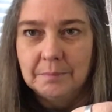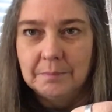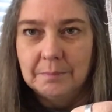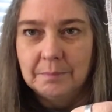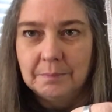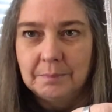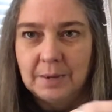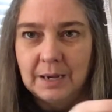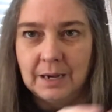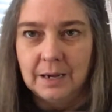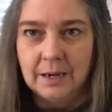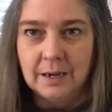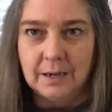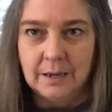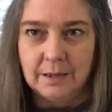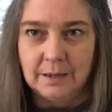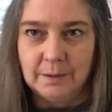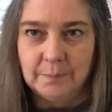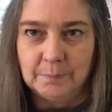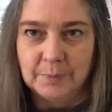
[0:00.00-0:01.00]

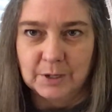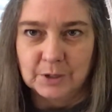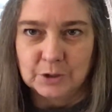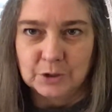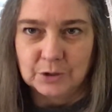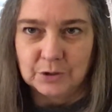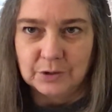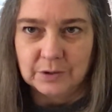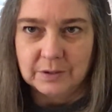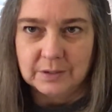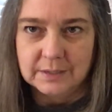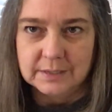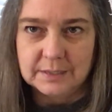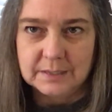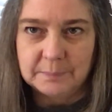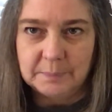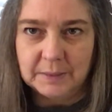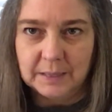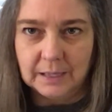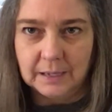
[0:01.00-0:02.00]
by Picture This
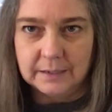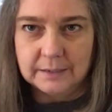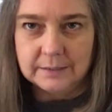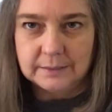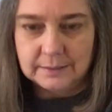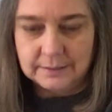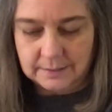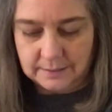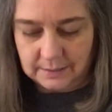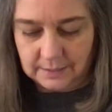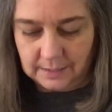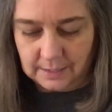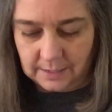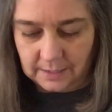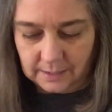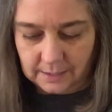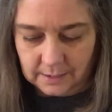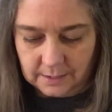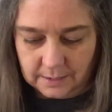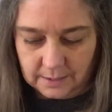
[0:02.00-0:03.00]
Plus
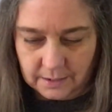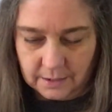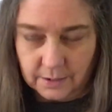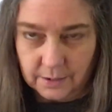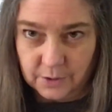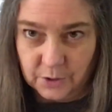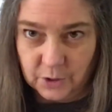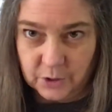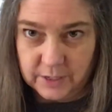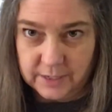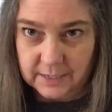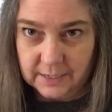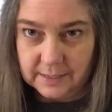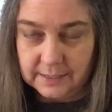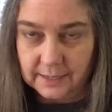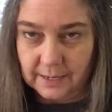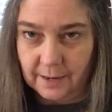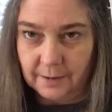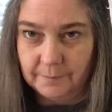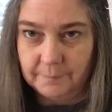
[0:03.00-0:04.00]
uh, 36
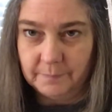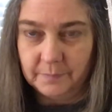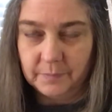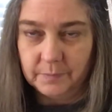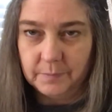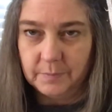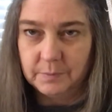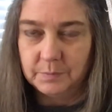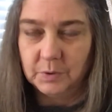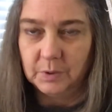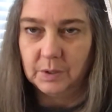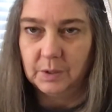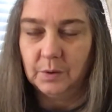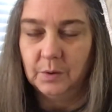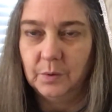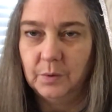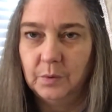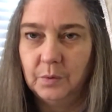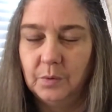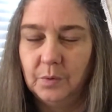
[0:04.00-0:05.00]
count. I'm doing a,
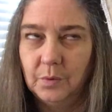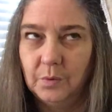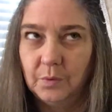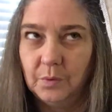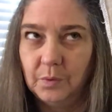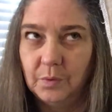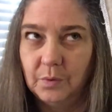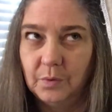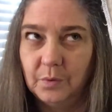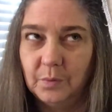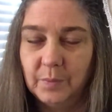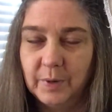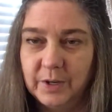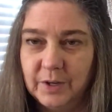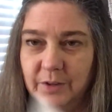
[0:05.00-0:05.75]
a one